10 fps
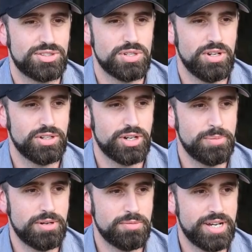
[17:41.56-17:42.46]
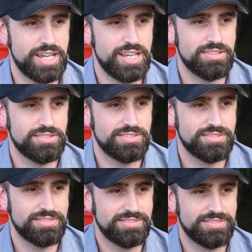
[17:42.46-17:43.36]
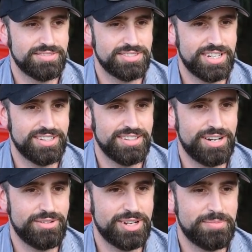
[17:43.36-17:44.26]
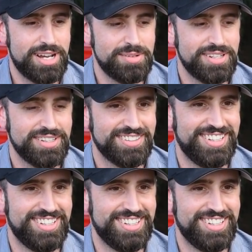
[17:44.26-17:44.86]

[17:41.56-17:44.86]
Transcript: Slowly creep up with my hands, just like Ricky Bobby.